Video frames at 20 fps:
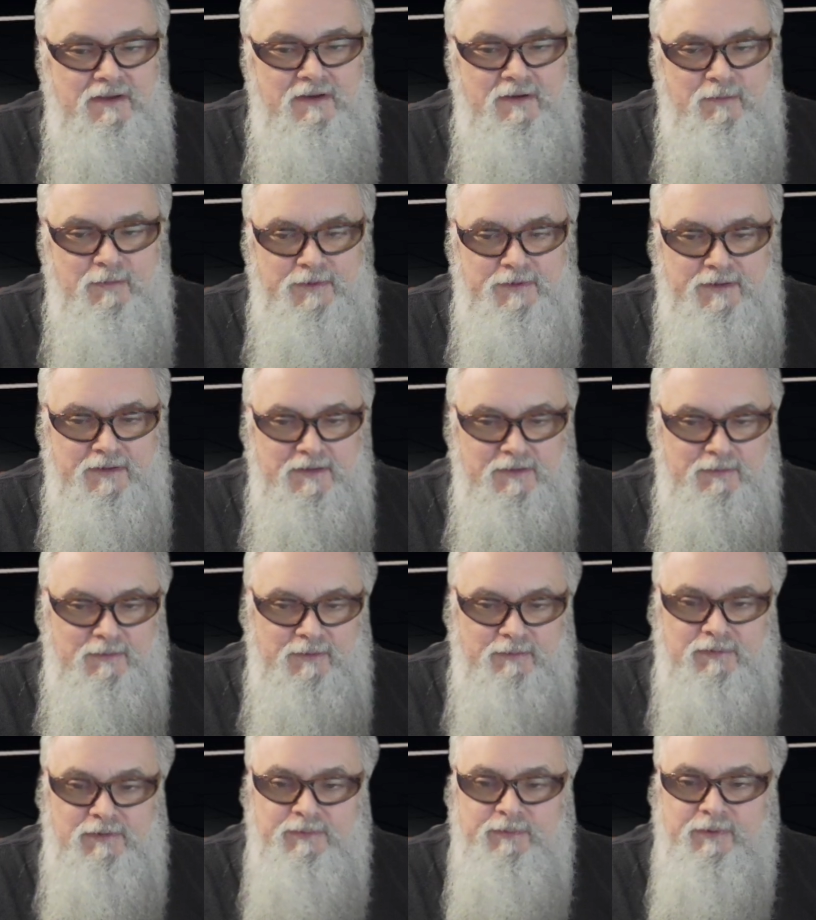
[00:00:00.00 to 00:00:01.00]
Here we're dealing
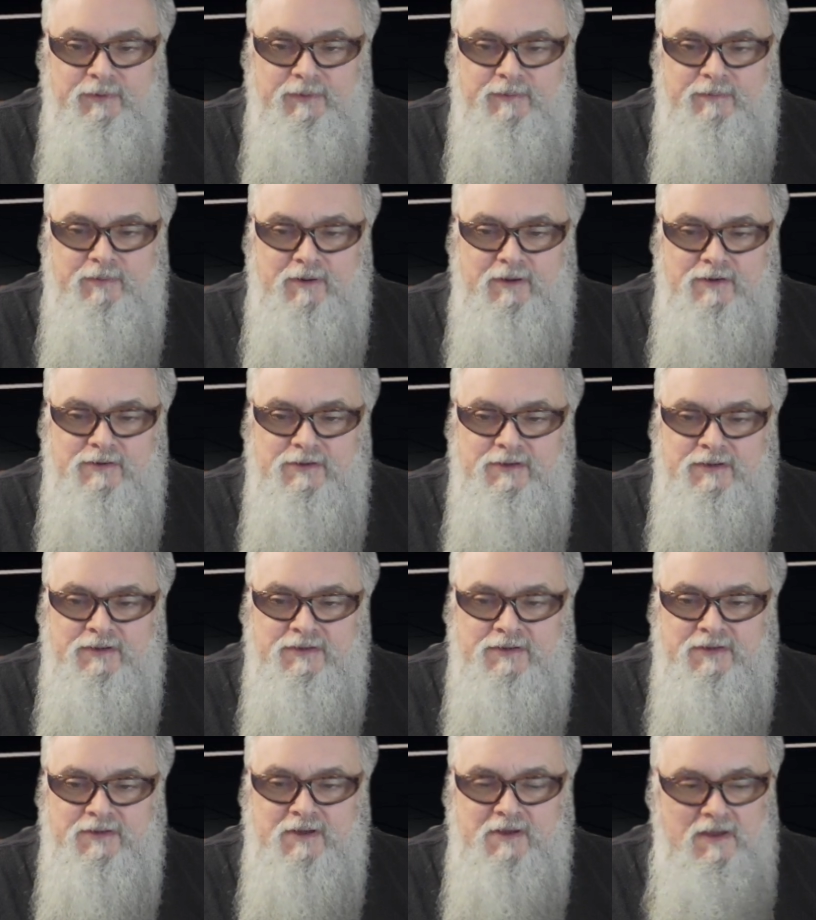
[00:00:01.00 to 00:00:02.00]
with blueprint
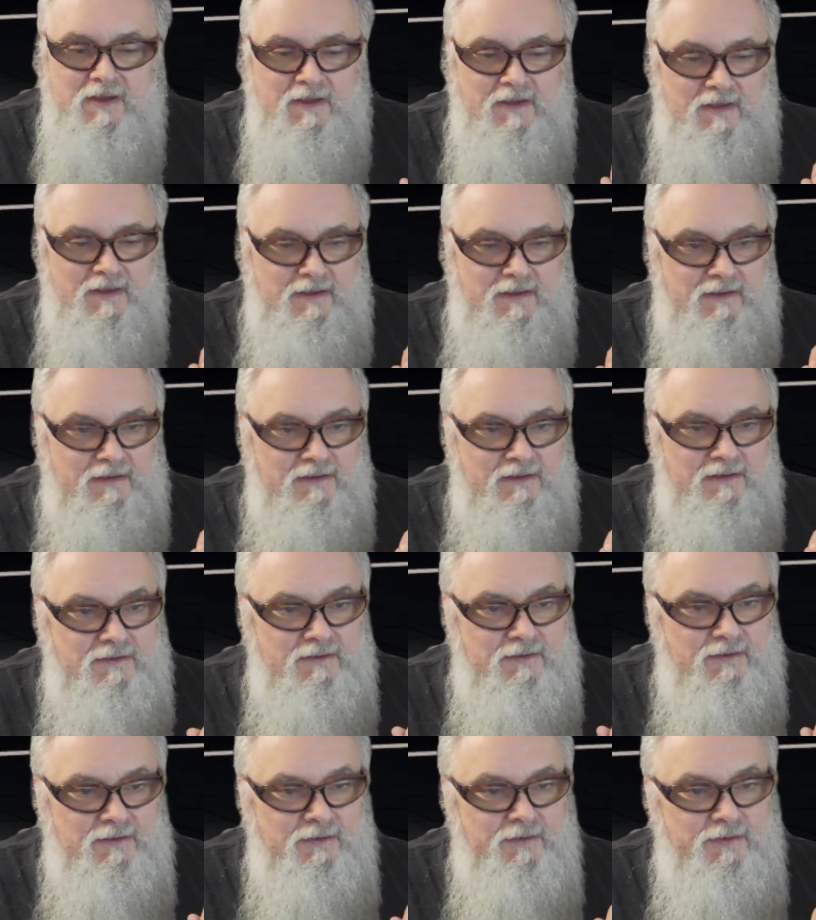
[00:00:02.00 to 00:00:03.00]
projects, and
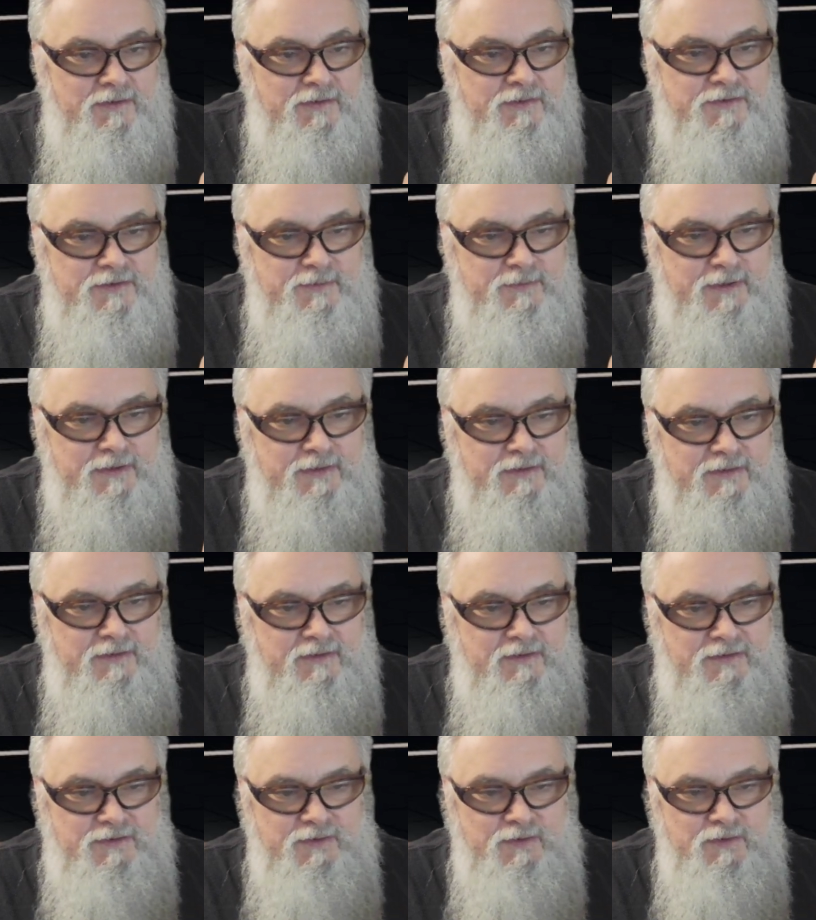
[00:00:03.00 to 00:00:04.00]
you're going to submit
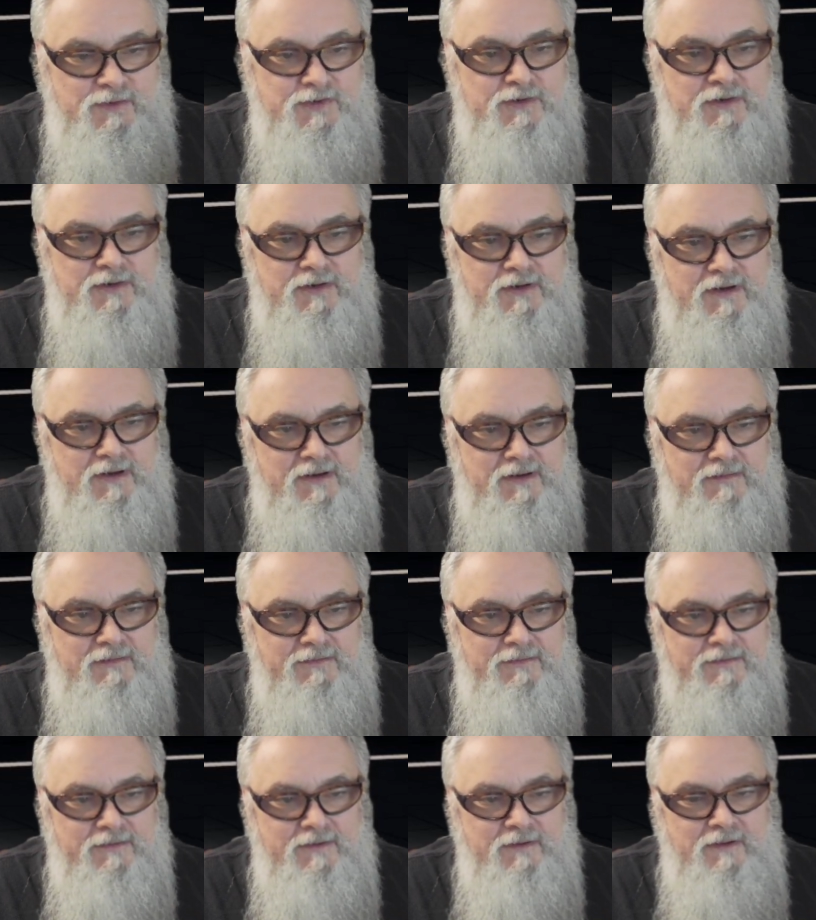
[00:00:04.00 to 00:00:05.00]
a source
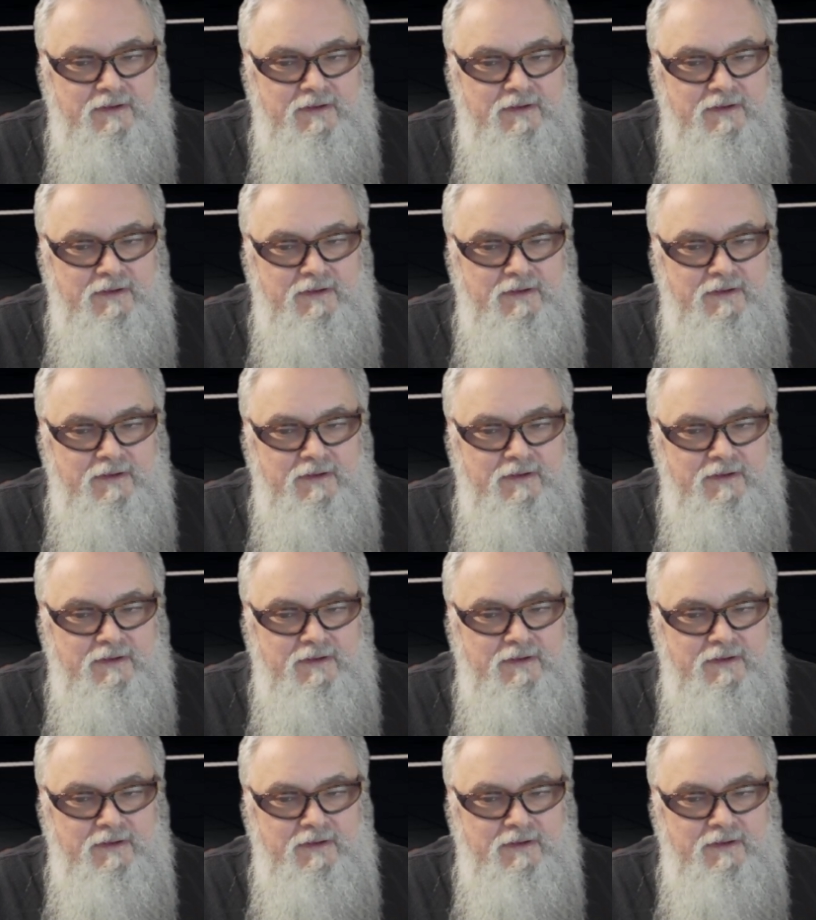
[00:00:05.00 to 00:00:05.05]
archive